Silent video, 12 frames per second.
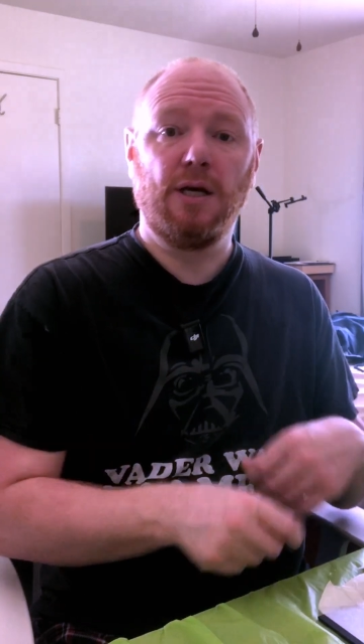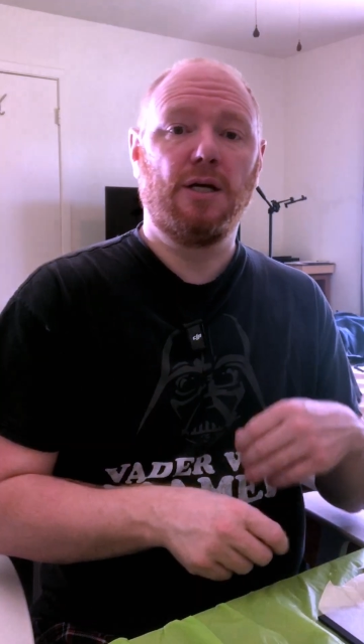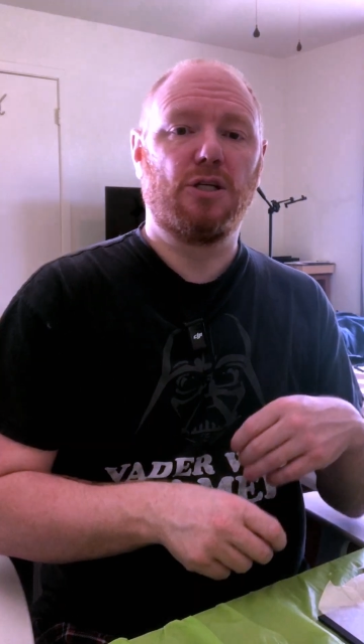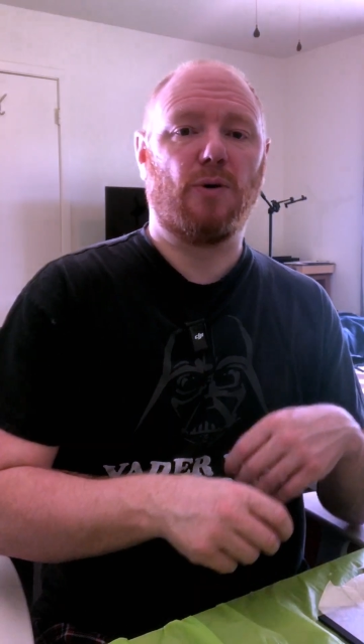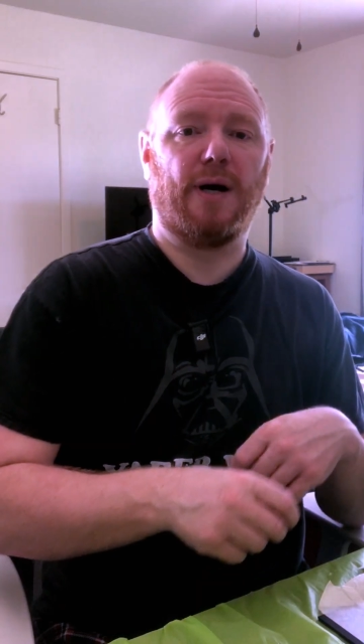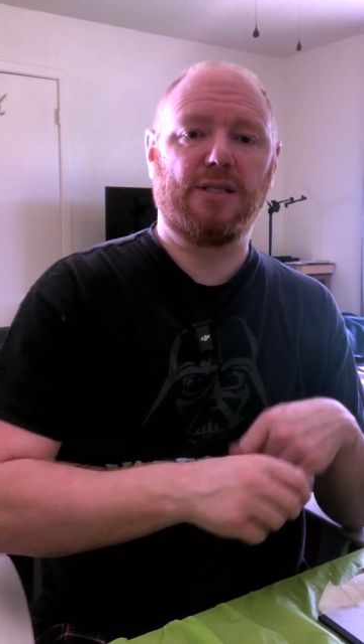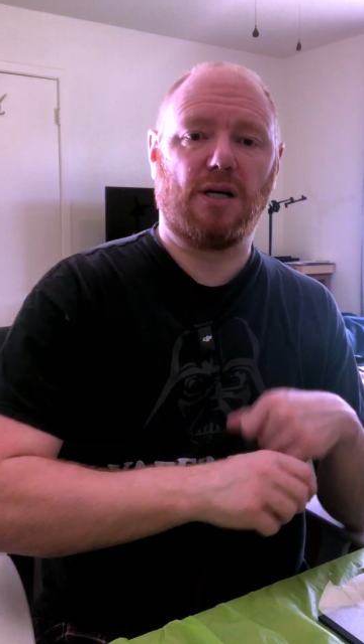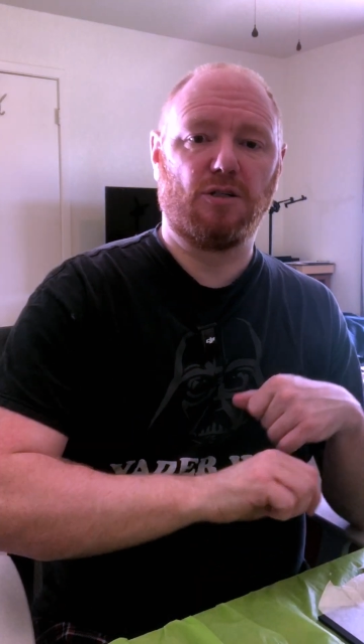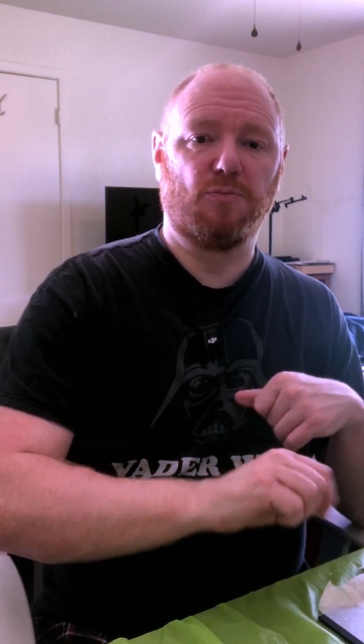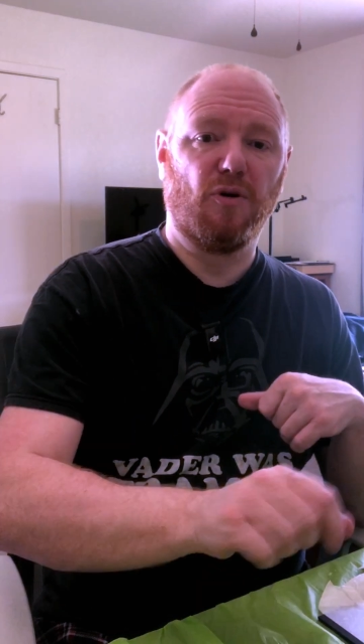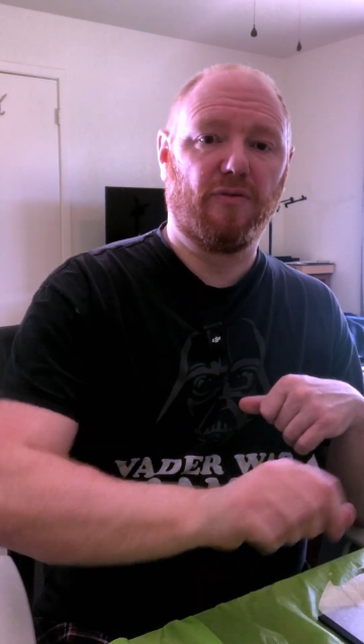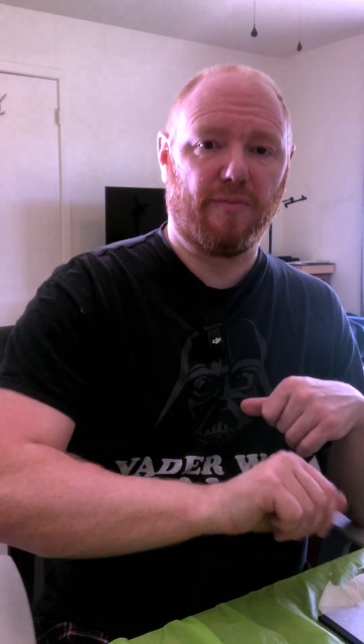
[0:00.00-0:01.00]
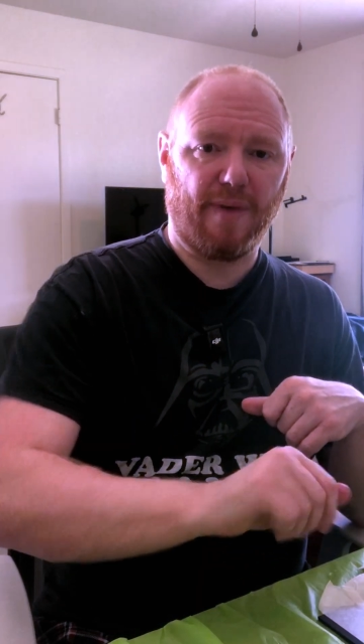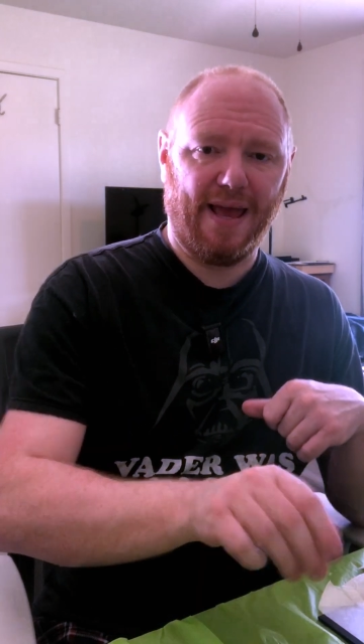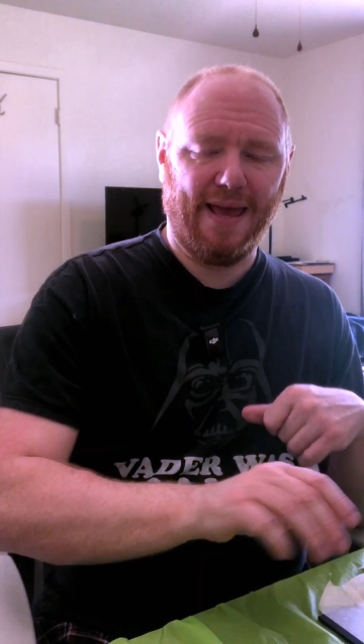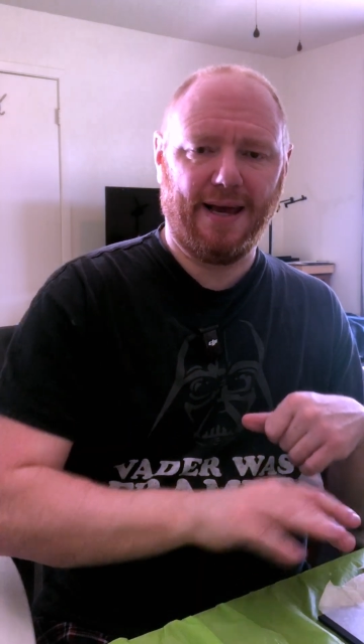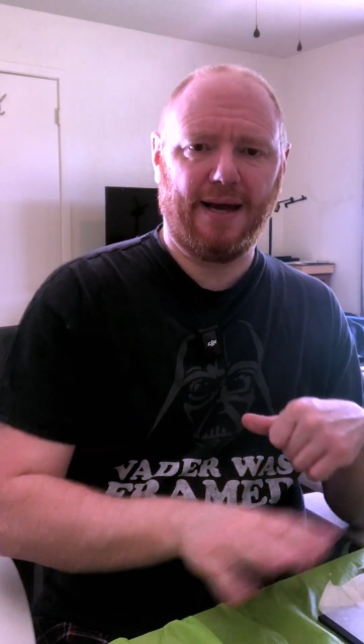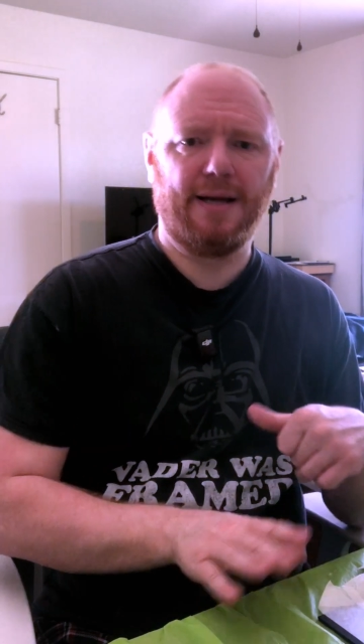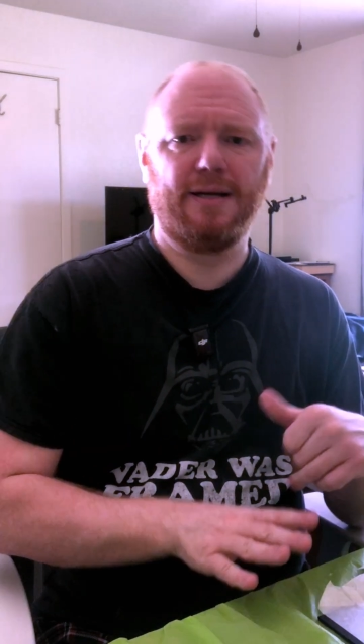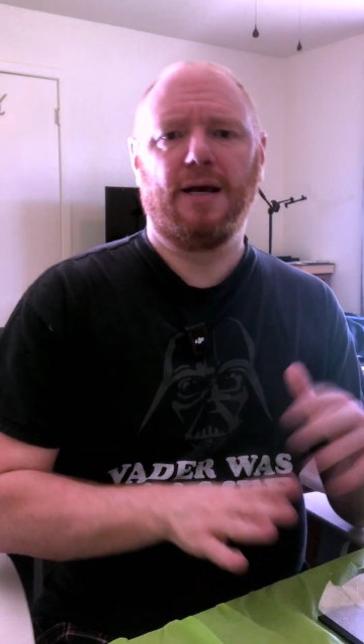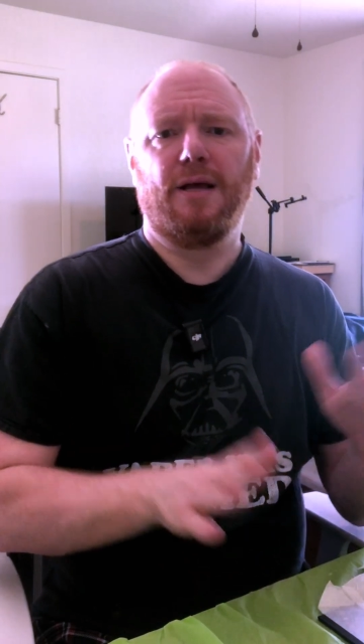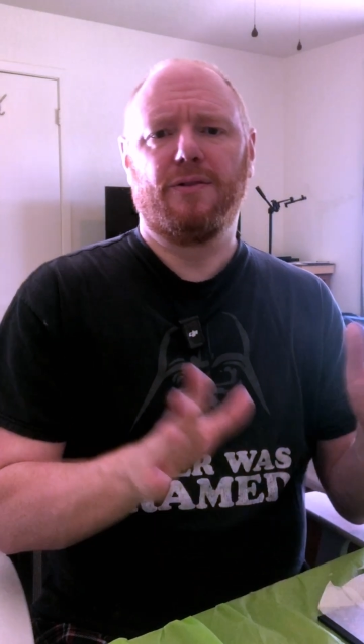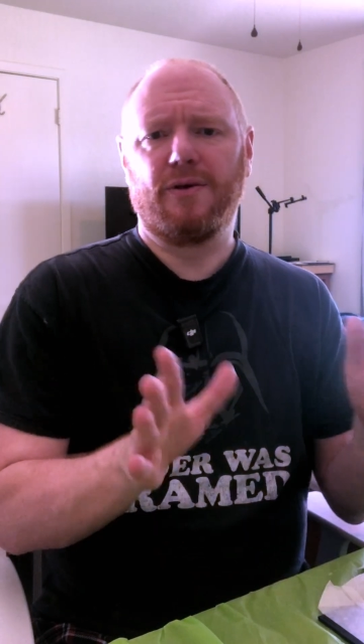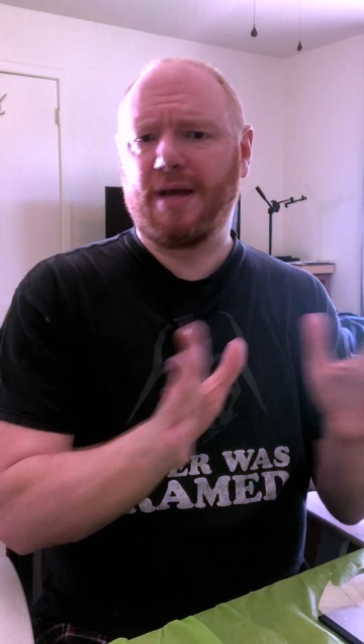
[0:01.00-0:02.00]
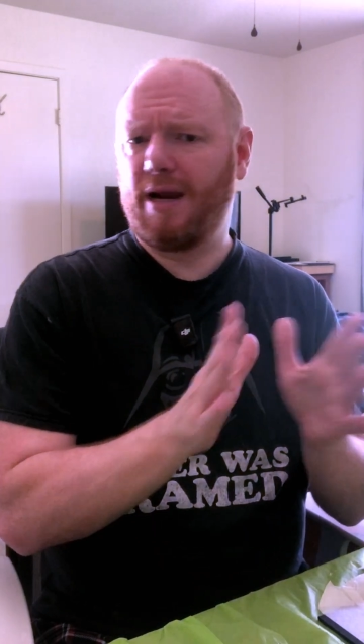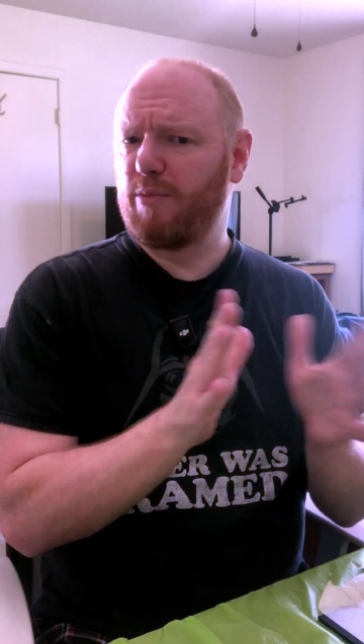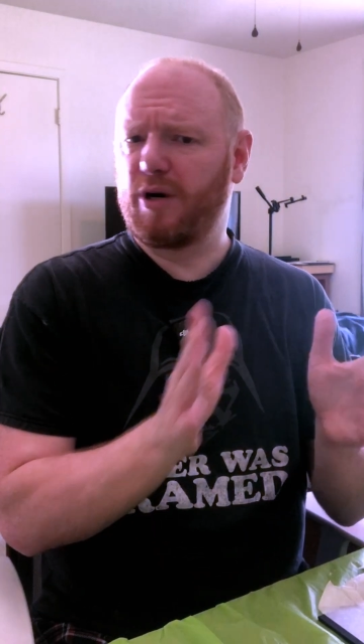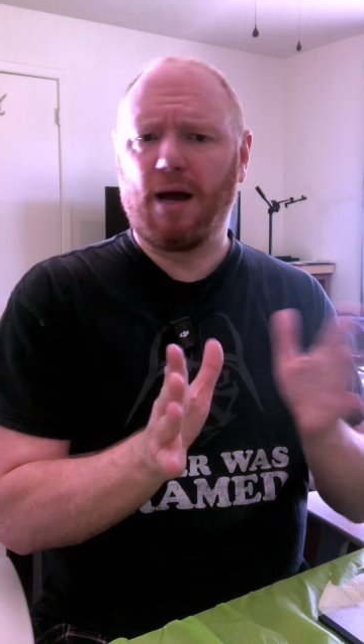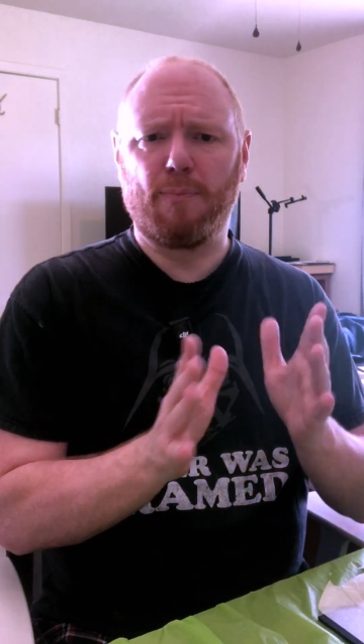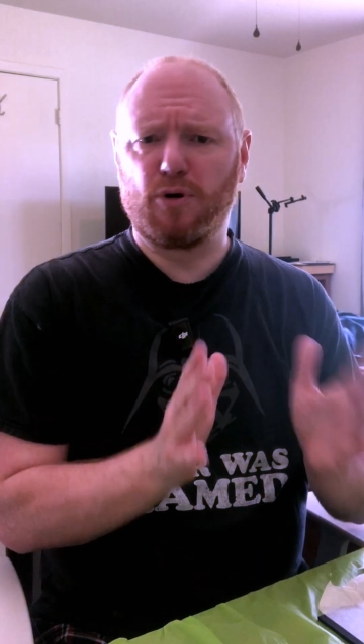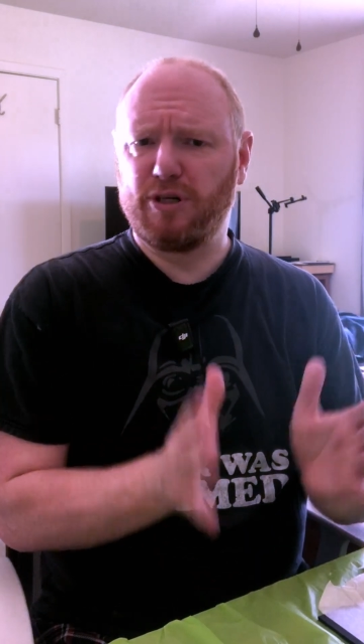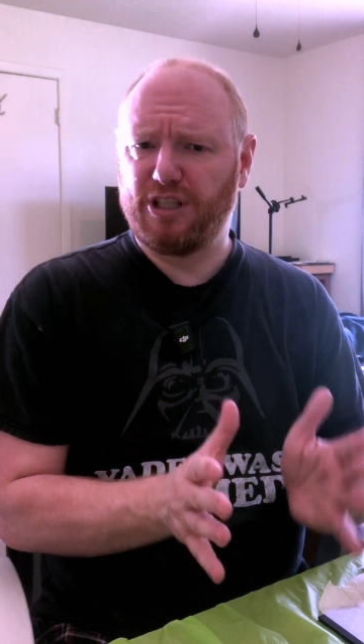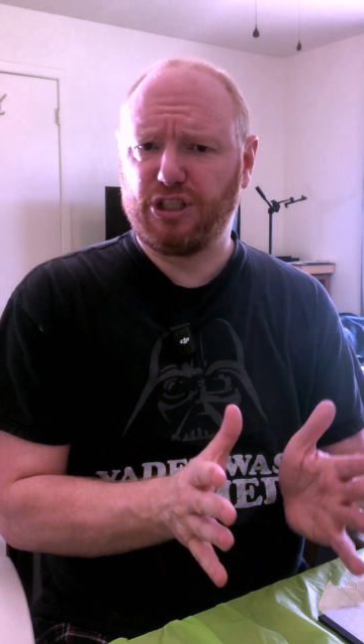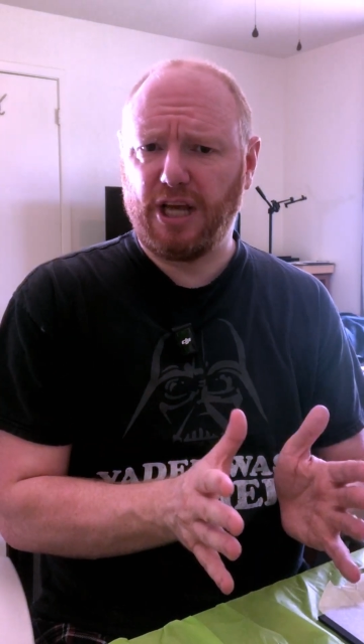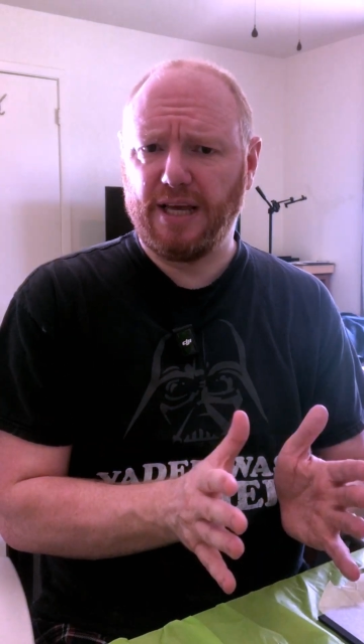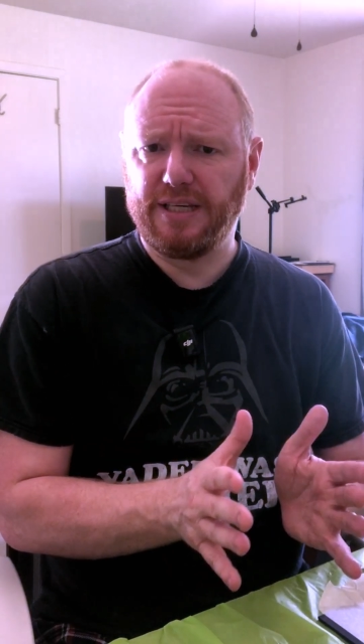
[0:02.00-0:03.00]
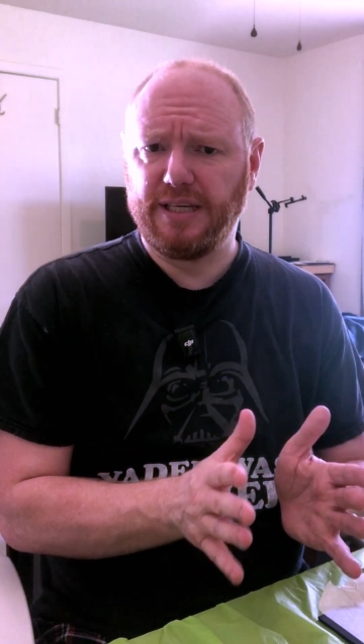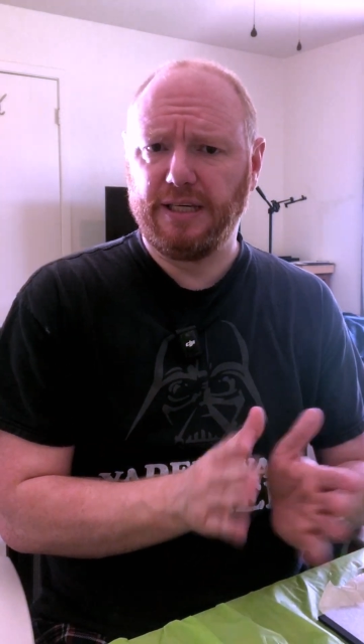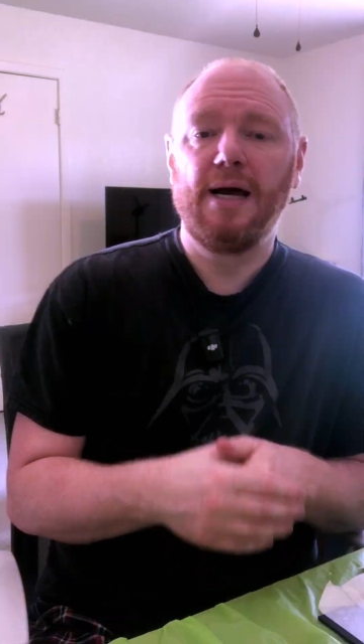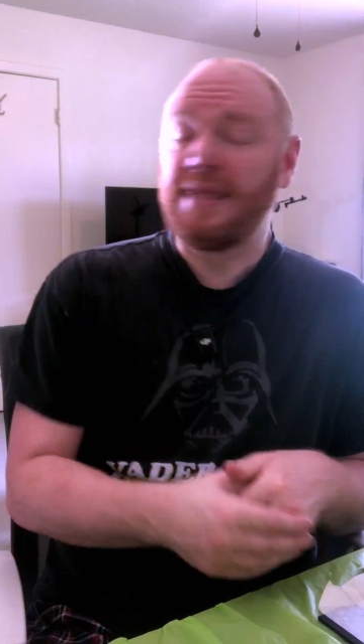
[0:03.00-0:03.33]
So as I was moving my hand, the camera got pretty shaky.